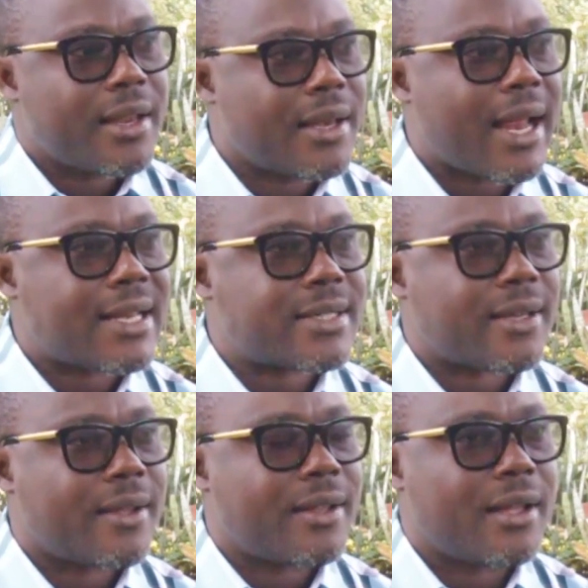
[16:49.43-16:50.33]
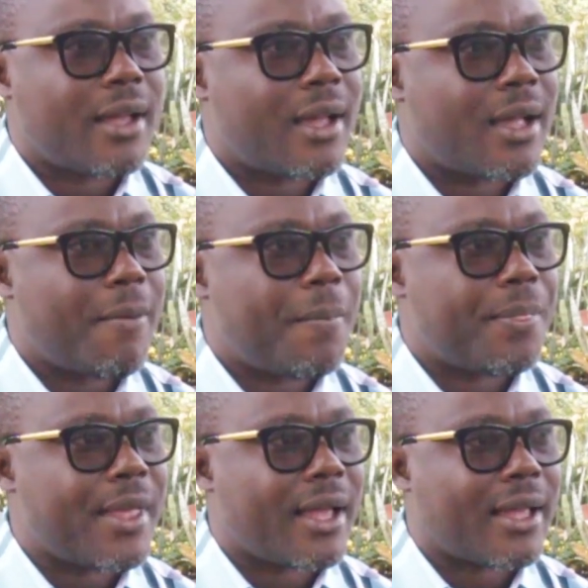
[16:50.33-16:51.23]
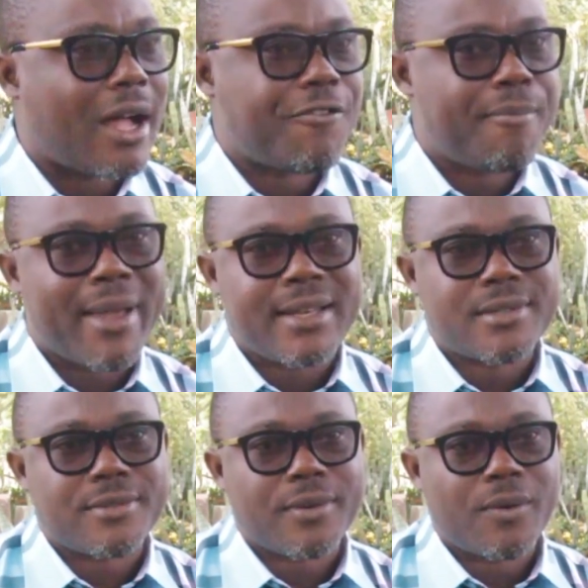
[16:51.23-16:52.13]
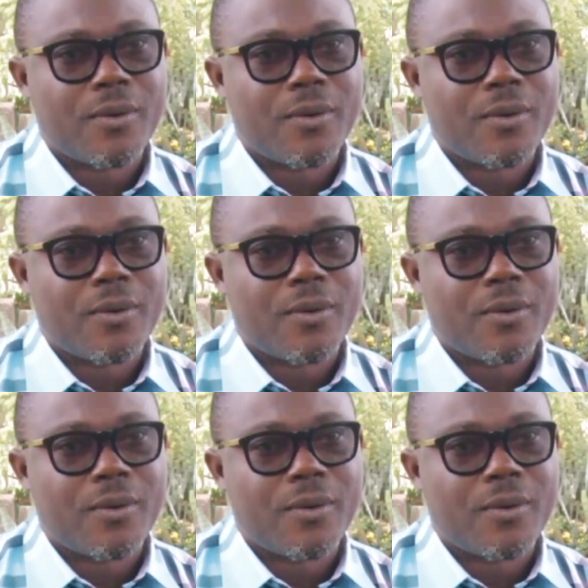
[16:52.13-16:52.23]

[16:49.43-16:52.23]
that the government